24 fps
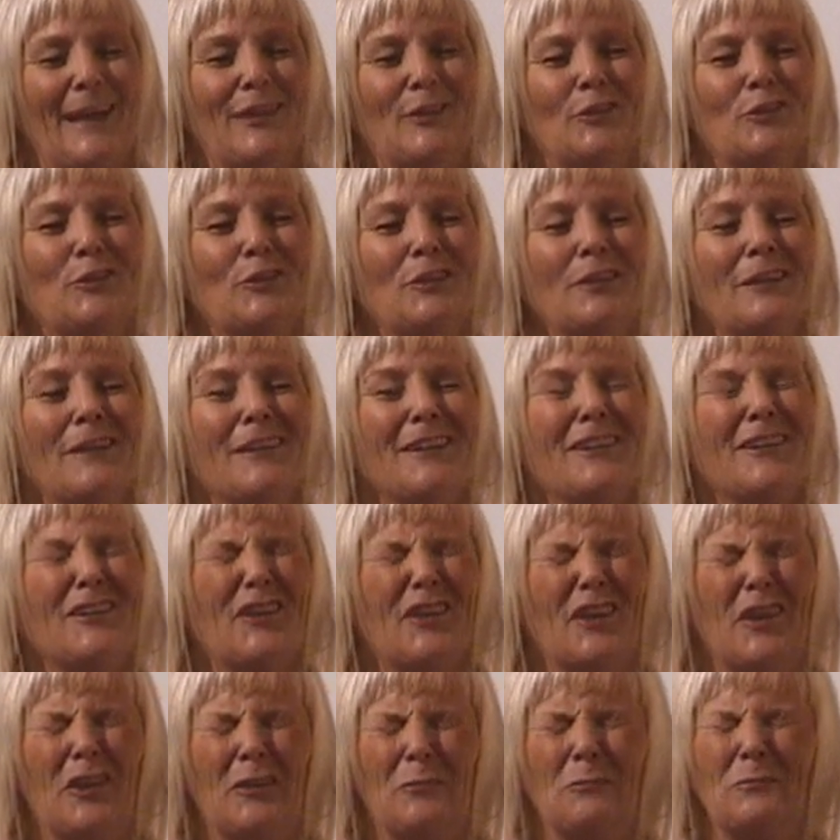and
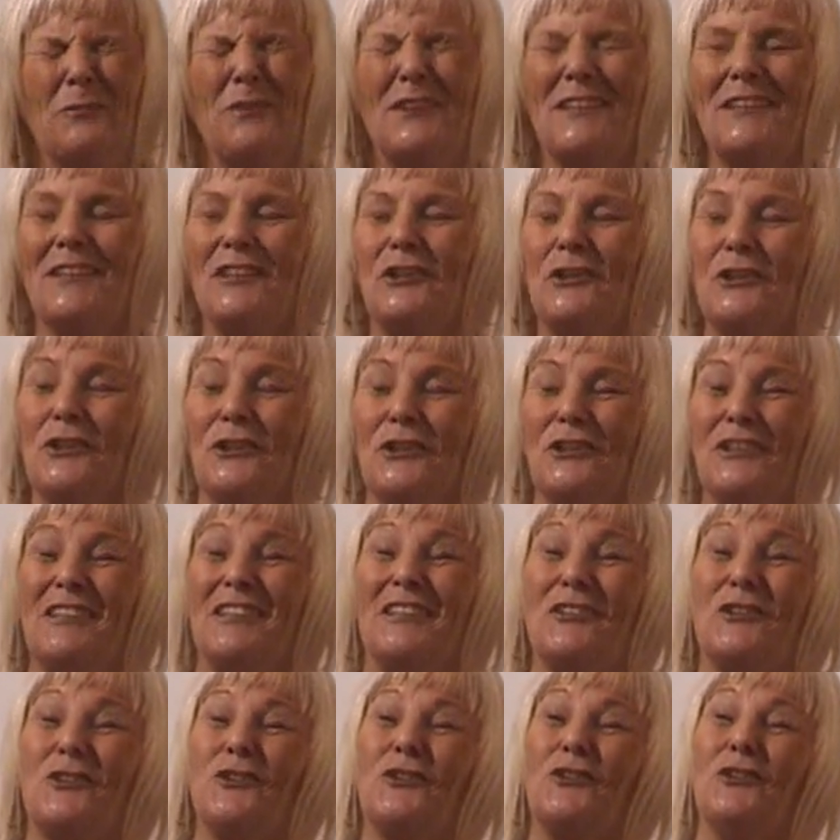come here
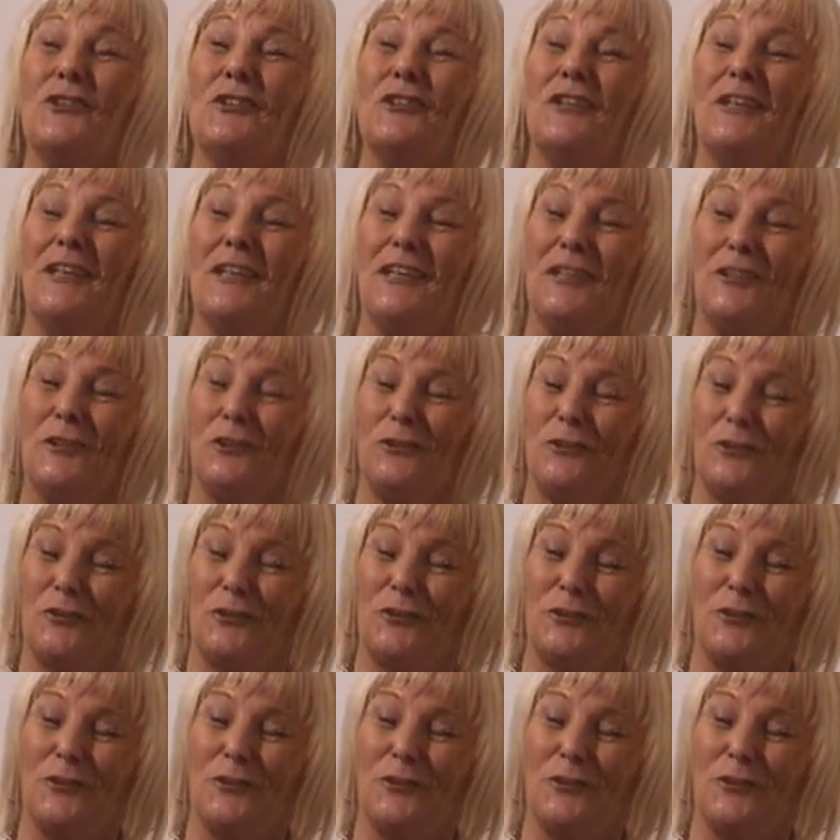this night